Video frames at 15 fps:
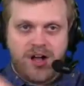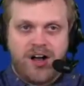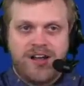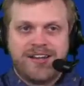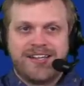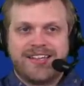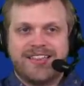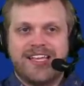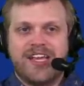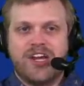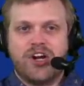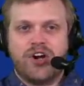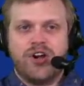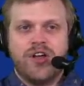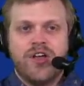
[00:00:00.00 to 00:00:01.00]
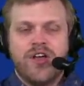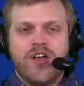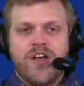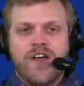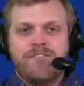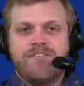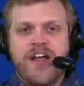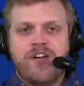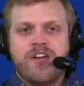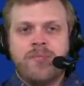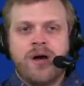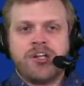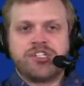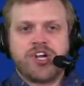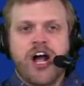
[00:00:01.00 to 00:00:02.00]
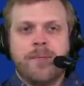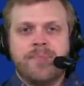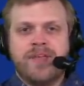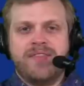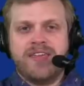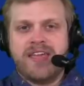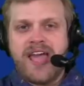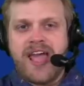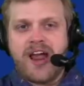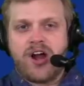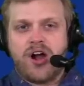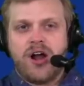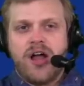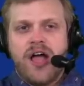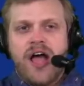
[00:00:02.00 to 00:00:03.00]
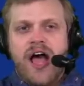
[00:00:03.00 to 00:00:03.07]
unclear, very much up in the air.